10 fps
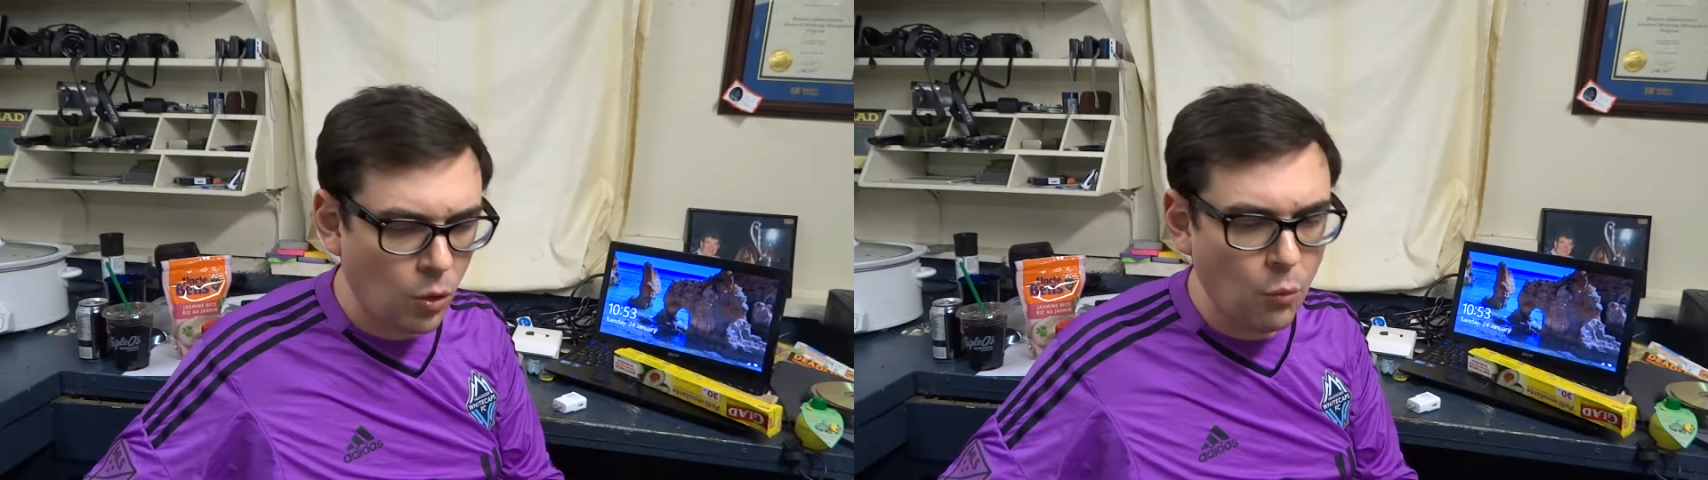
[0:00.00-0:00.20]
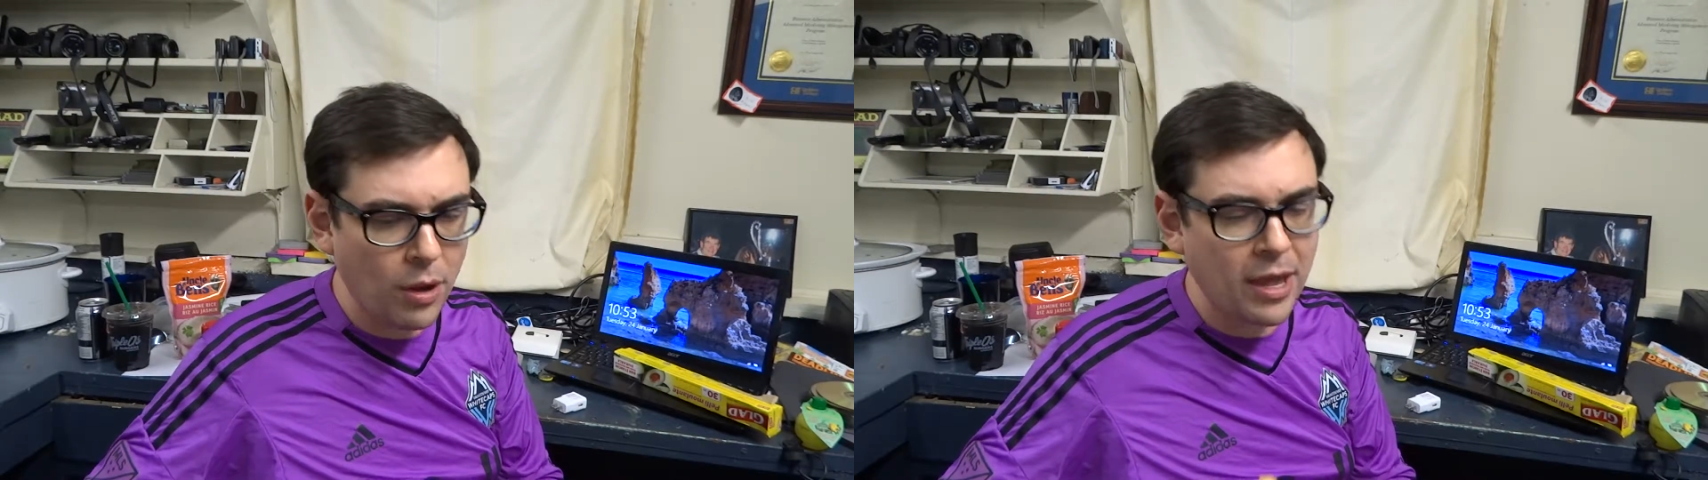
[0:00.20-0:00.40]

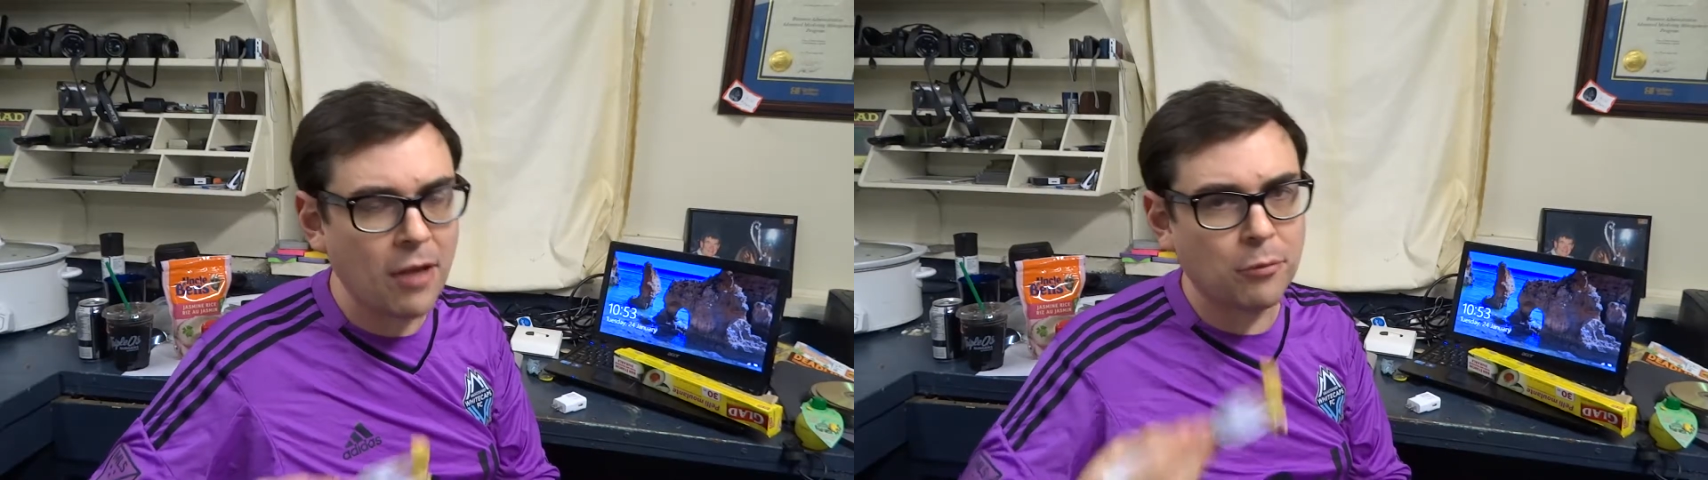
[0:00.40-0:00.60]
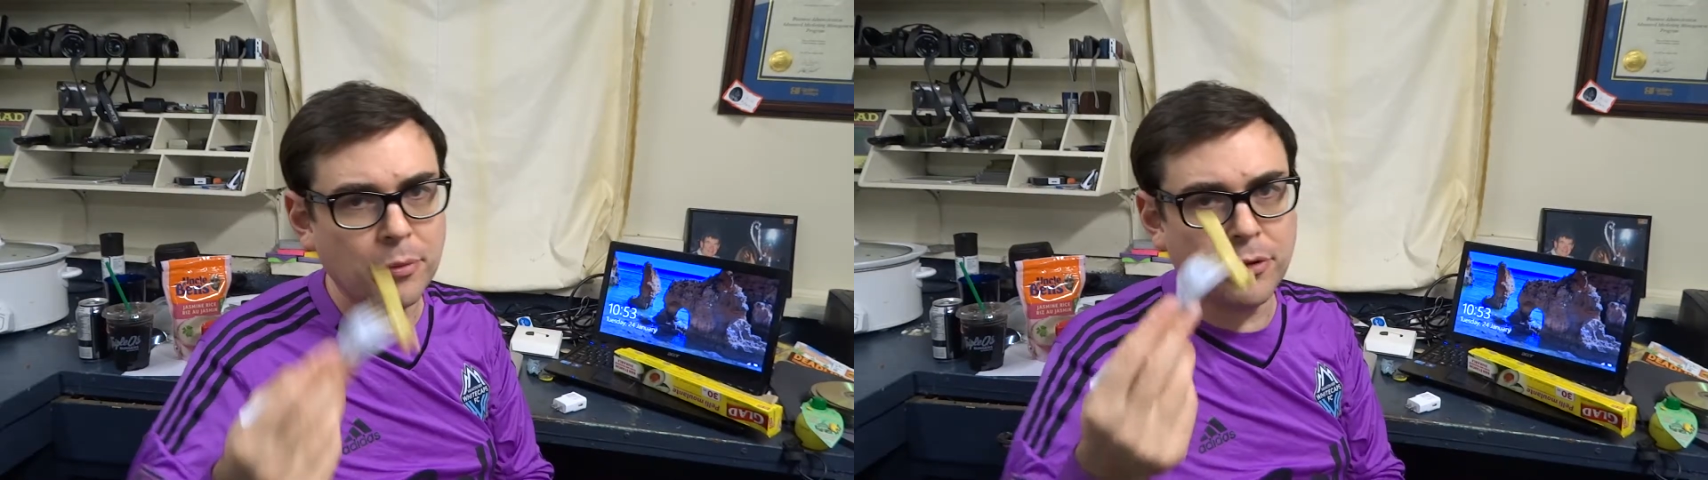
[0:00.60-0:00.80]
White
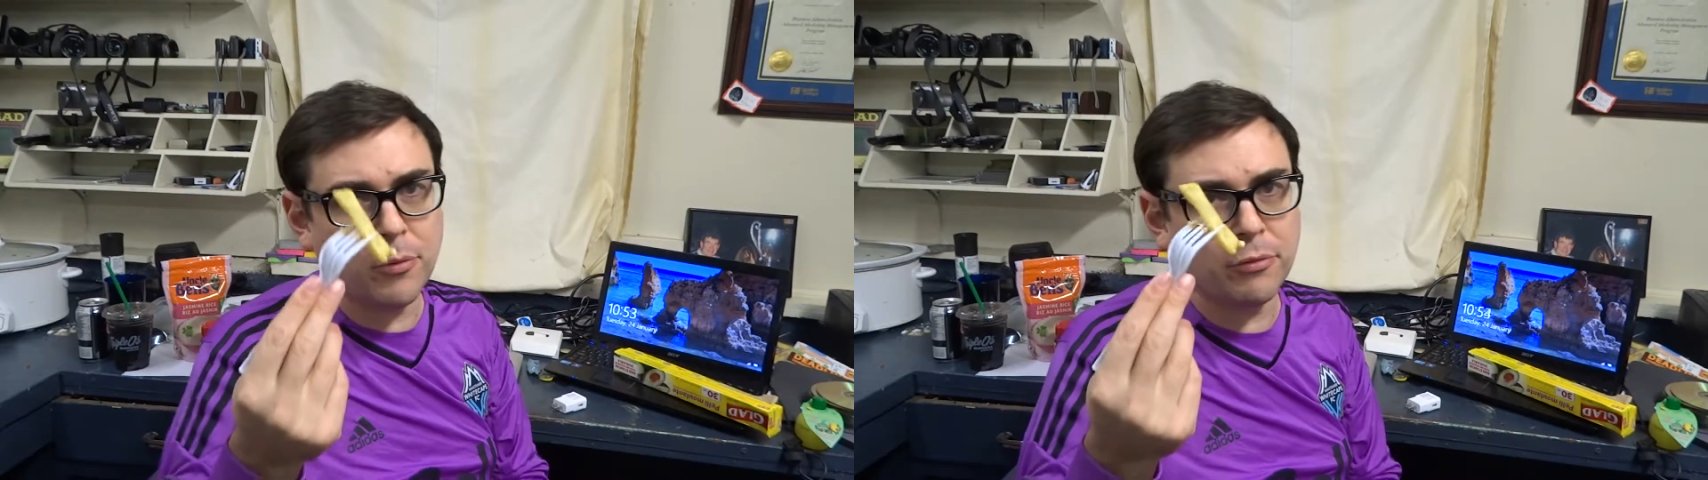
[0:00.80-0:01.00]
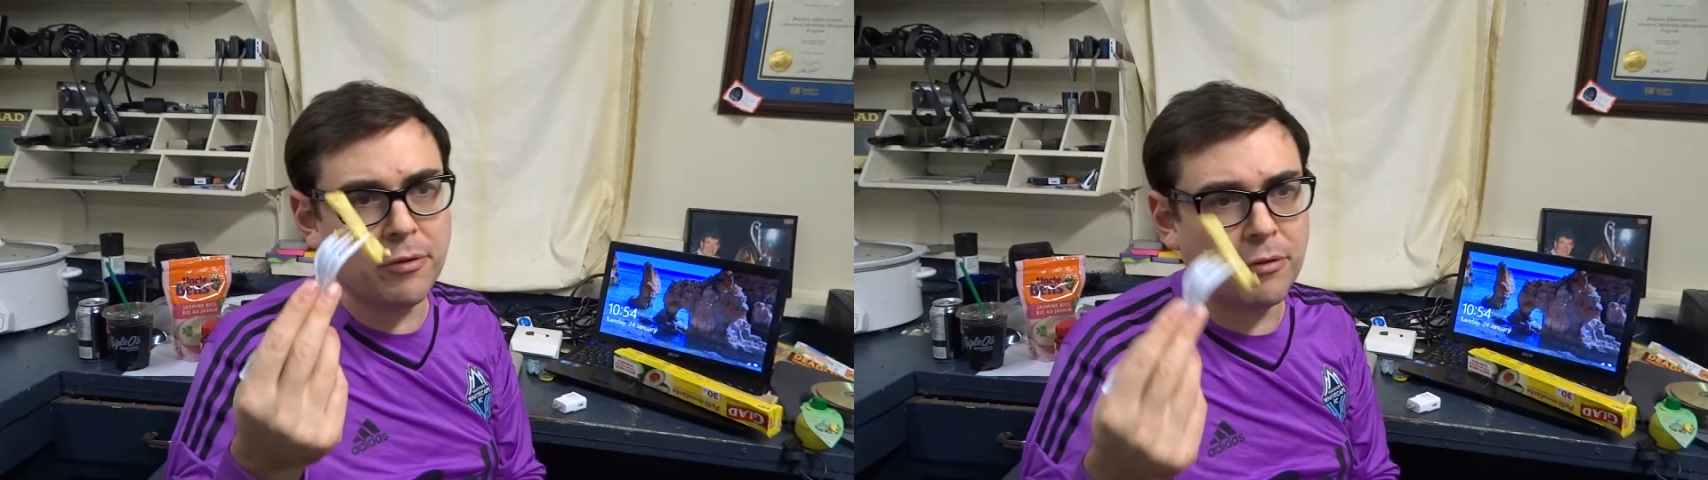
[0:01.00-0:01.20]
Castle would do
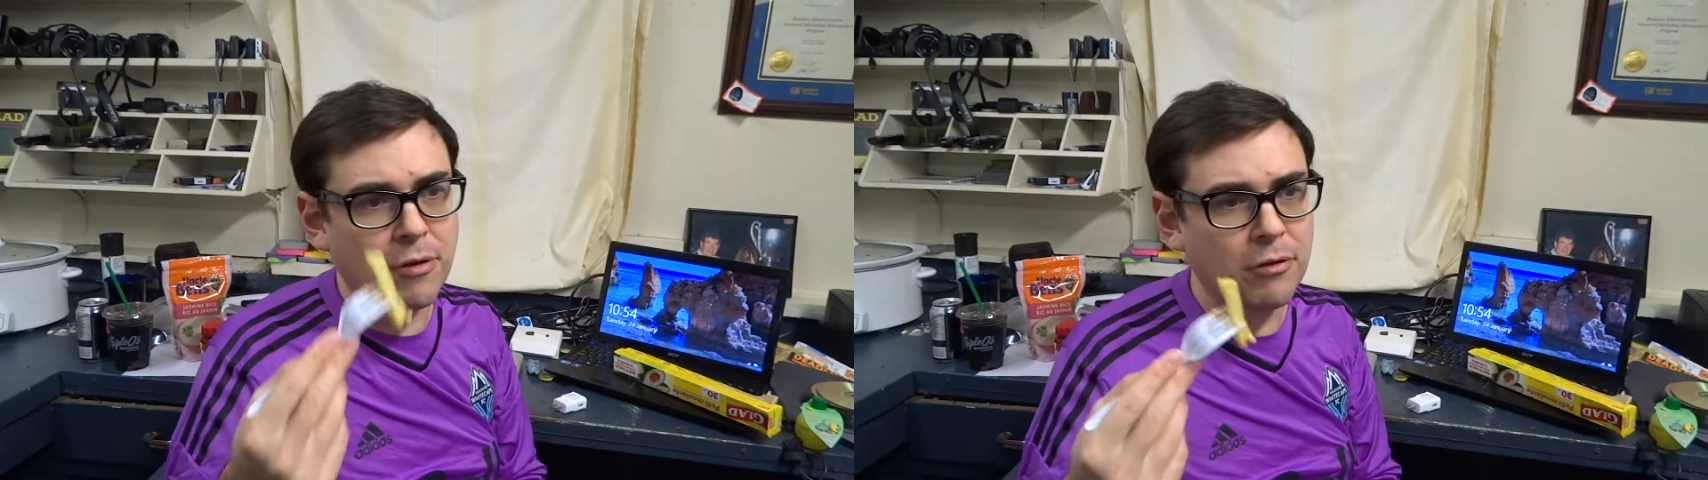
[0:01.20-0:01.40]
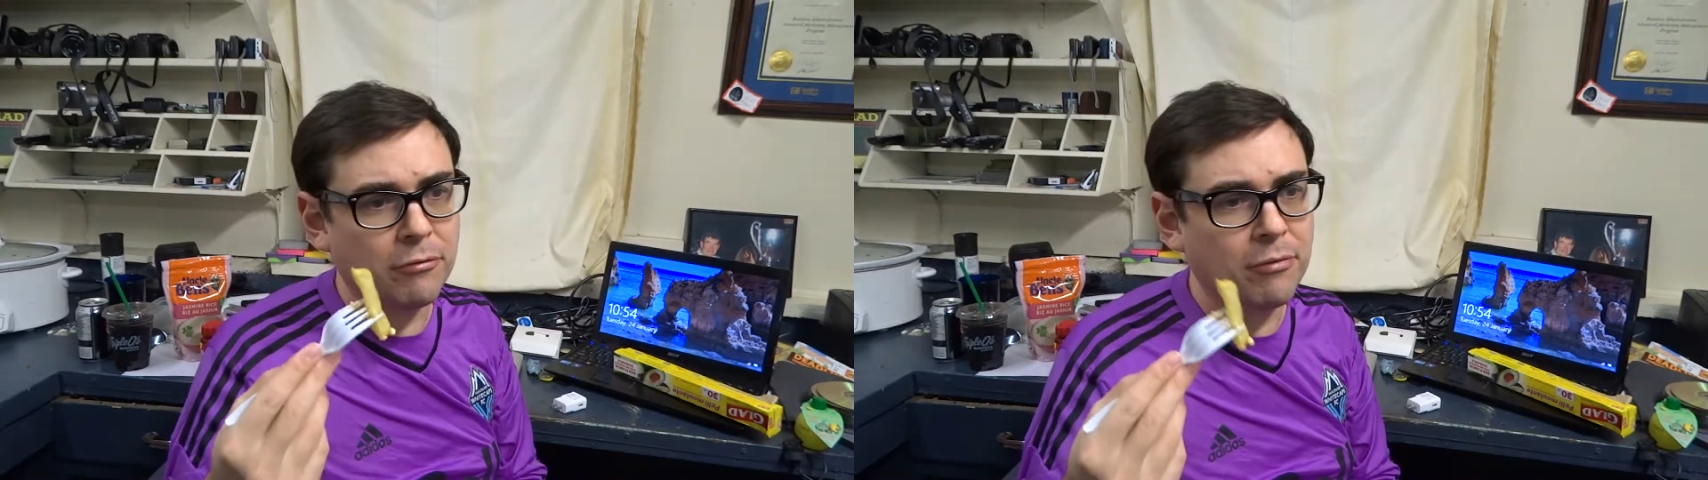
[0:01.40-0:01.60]
with a
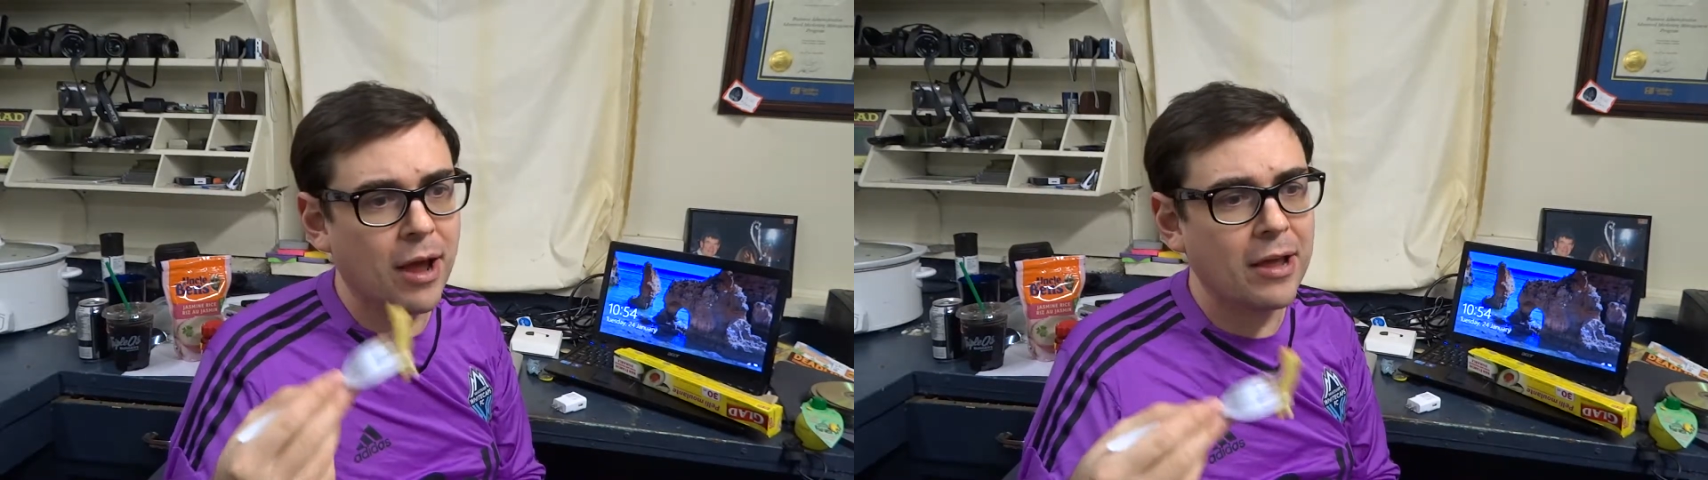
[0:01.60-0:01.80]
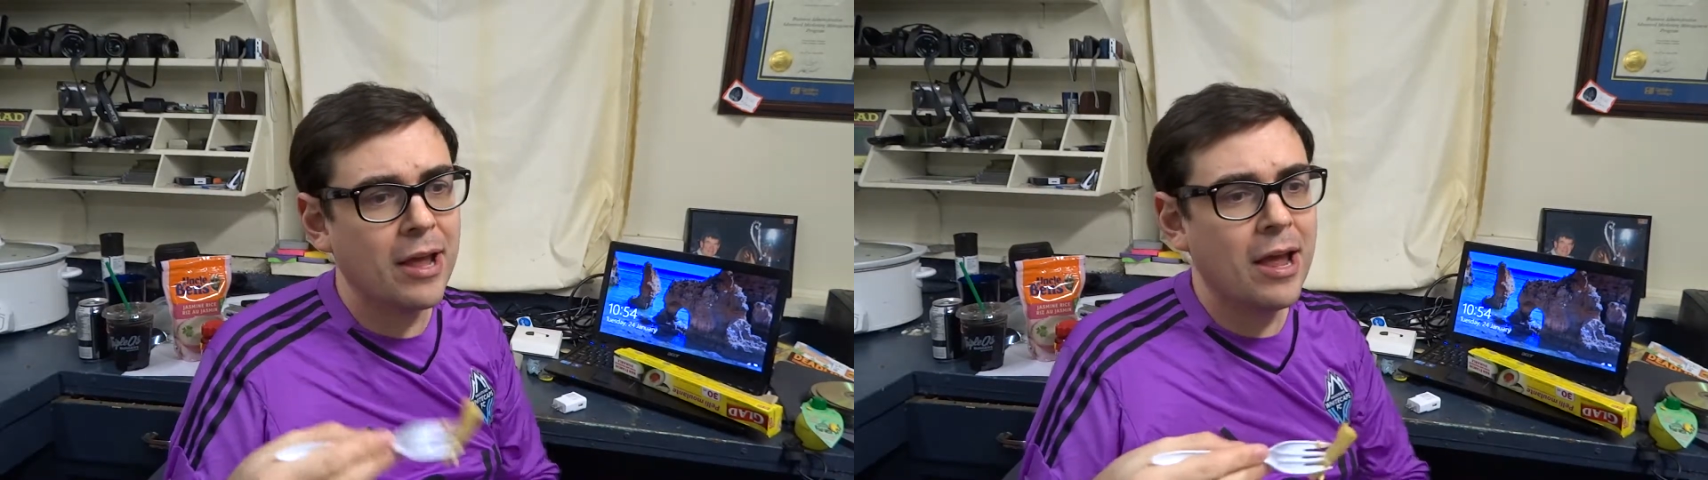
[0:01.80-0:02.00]
crinkle fry.